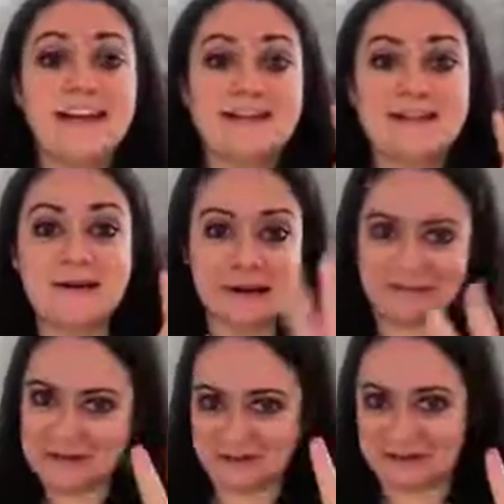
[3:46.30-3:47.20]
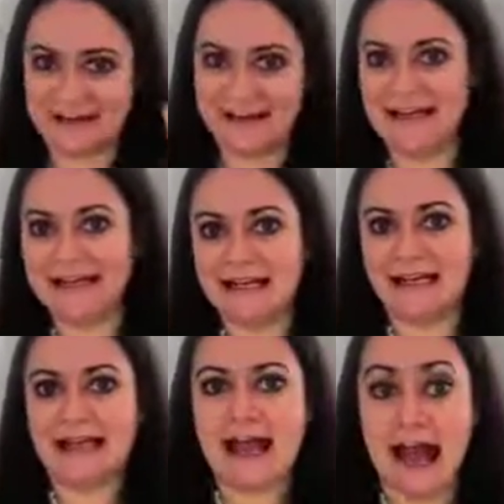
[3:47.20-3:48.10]
So number 3,
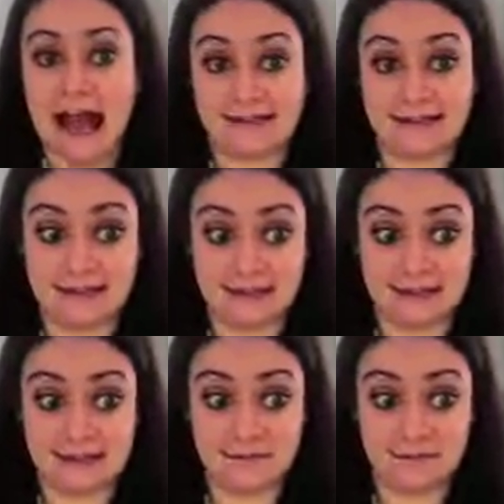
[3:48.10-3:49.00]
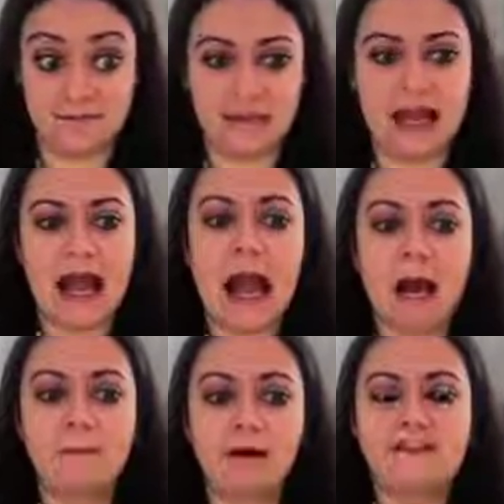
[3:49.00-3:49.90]
assets. How
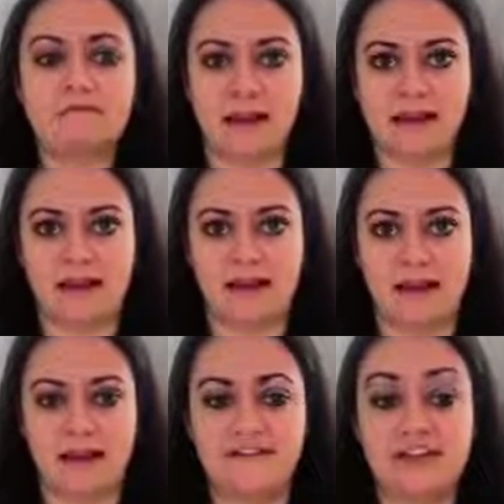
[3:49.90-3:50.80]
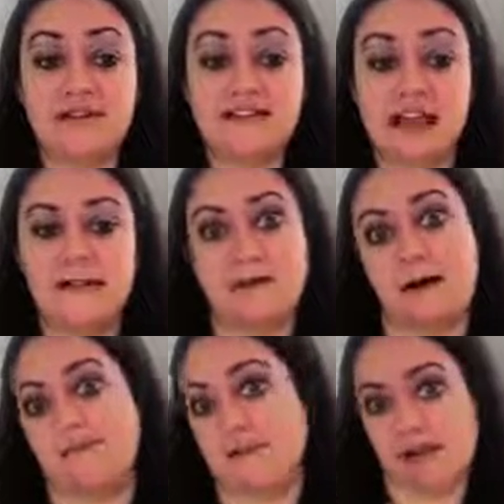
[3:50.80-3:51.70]
much money have you saved
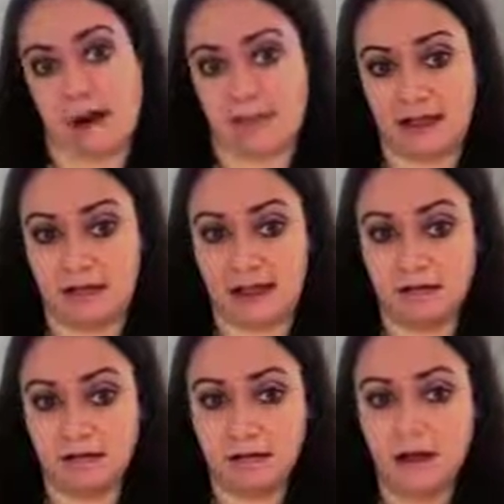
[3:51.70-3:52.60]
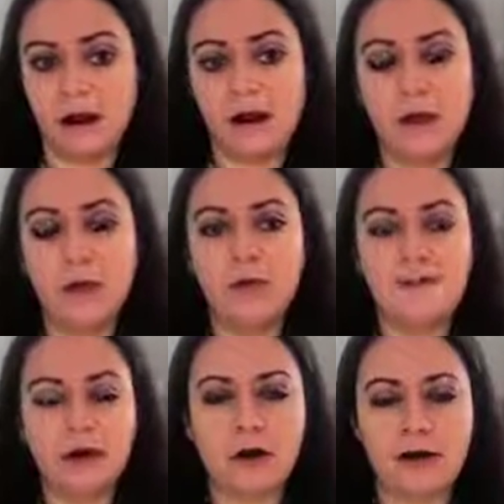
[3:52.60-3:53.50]
up for a down payment? With
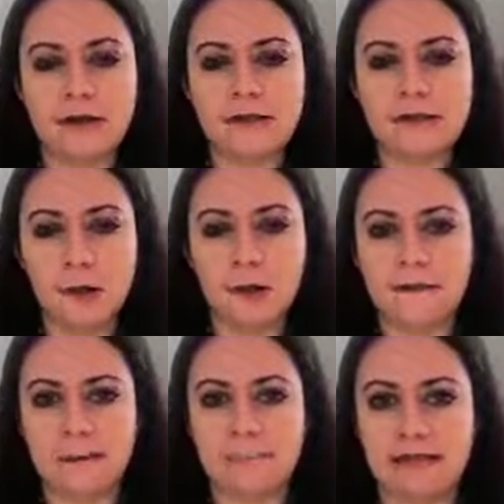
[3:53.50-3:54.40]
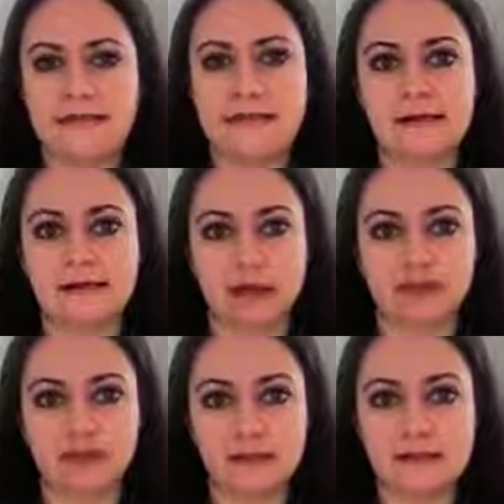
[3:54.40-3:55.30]
a credit score in the mid
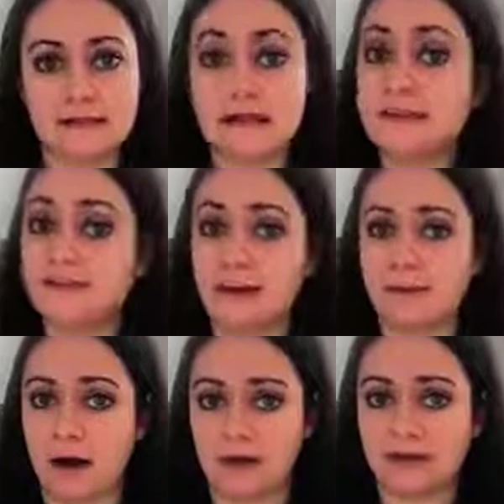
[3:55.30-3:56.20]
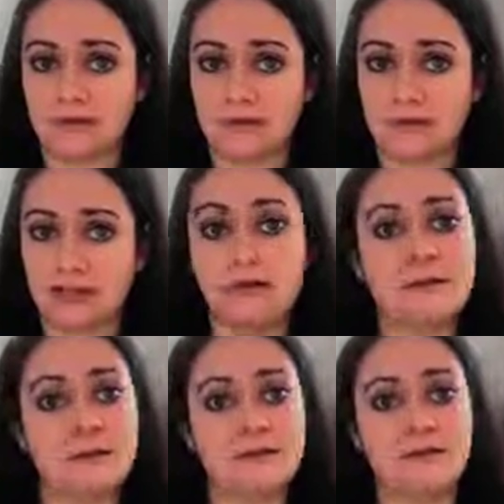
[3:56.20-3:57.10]
600s, it's very possible that you
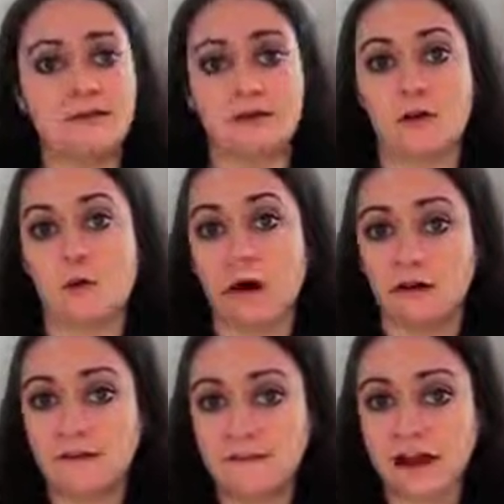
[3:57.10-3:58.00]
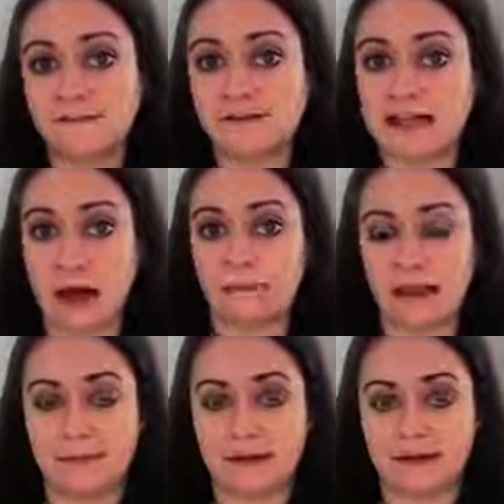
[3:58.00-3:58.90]
might be able to qualify for down
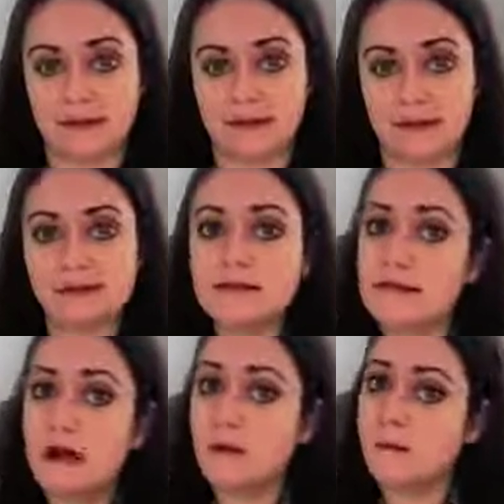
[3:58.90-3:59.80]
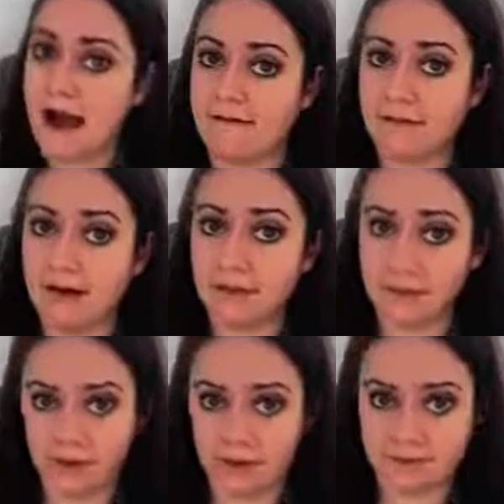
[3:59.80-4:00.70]
payment assistance. We a lot of
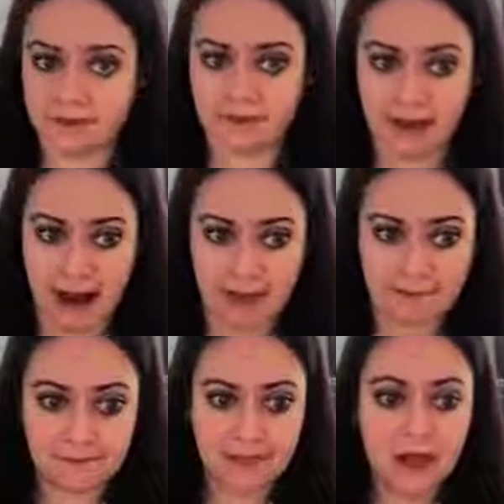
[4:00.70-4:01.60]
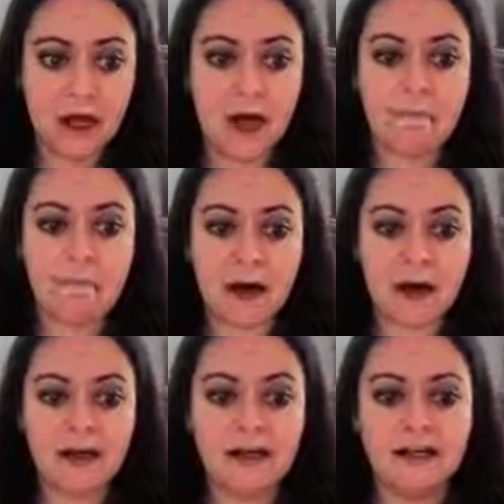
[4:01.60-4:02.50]
programs for that,
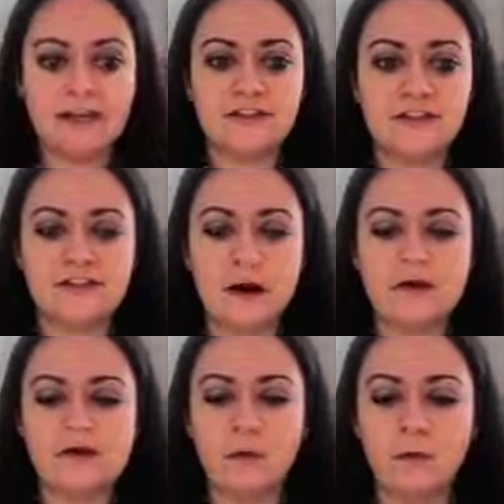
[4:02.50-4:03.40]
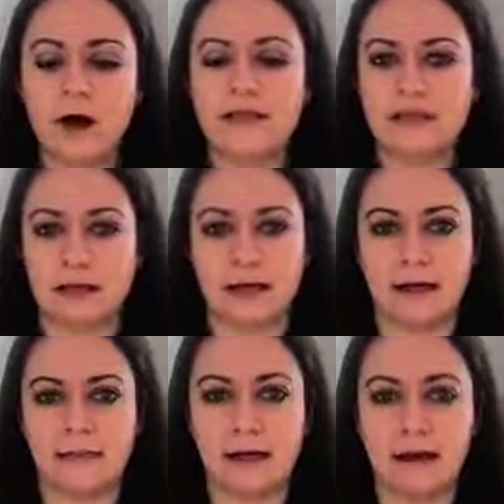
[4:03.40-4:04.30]
but there's also
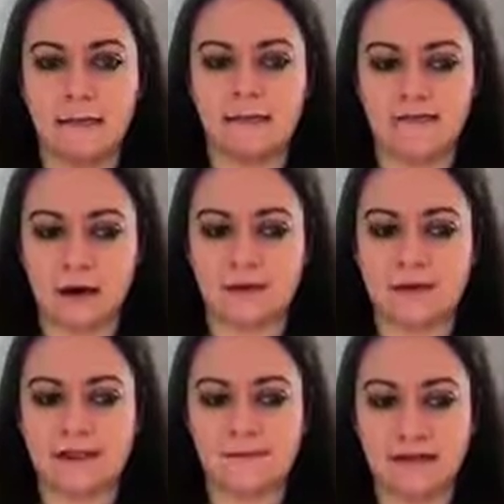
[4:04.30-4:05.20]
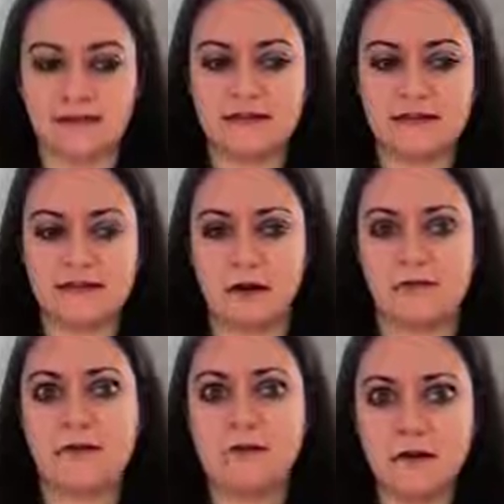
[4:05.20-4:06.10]
one-time upfront expenses
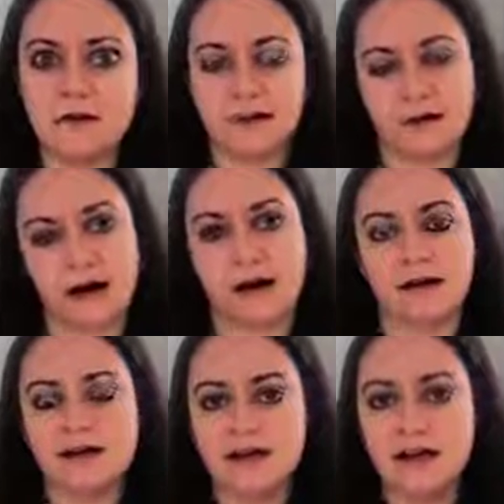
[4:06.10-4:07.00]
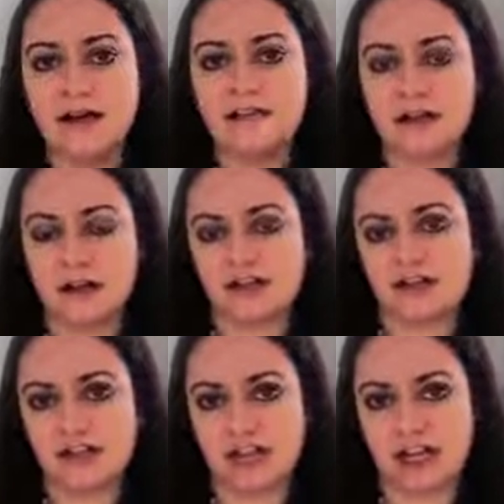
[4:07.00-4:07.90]
called closing costs that are
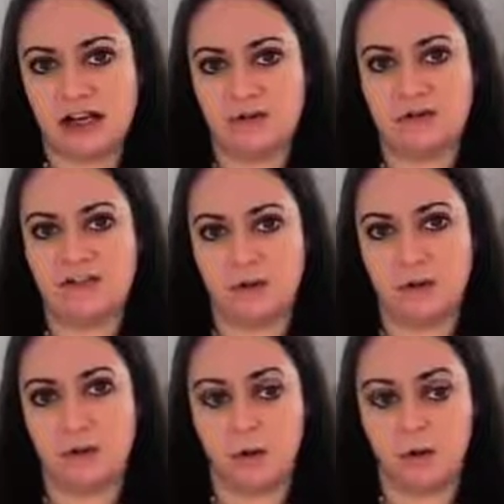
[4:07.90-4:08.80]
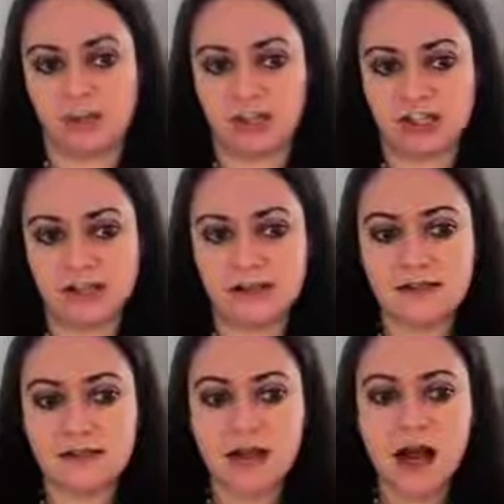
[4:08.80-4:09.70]
associated with doing a home purchase.